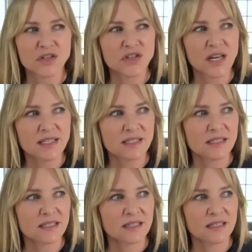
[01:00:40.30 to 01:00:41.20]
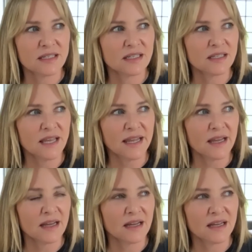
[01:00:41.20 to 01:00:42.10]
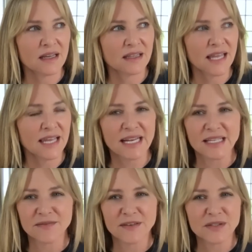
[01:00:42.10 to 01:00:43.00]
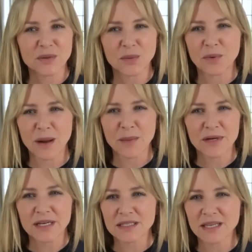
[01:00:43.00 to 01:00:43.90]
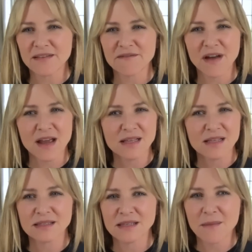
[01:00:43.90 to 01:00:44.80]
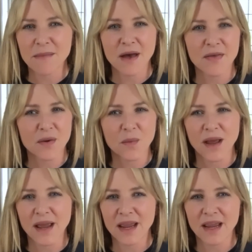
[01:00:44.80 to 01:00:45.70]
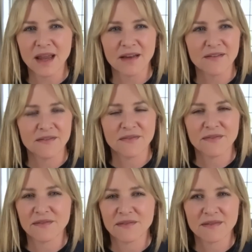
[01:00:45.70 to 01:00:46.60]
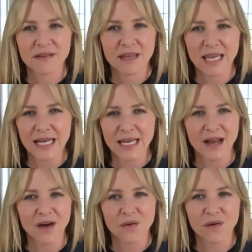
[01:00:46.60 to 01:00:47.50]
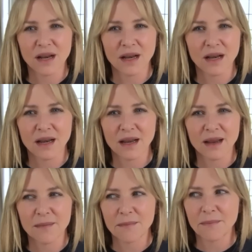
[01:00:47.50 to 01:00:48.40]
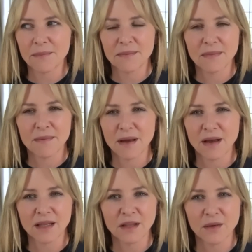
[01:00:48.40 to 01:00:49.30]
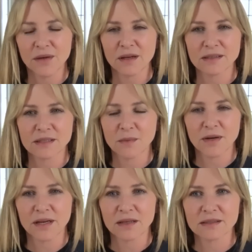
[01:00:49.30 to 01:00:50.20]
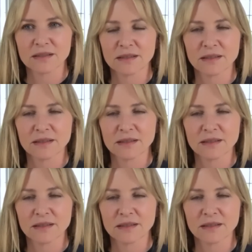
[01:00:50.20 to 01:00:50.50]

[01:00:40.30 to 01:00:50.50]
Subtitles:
just like it has physical properties, it finds some other way of getting out and unloading on someone else.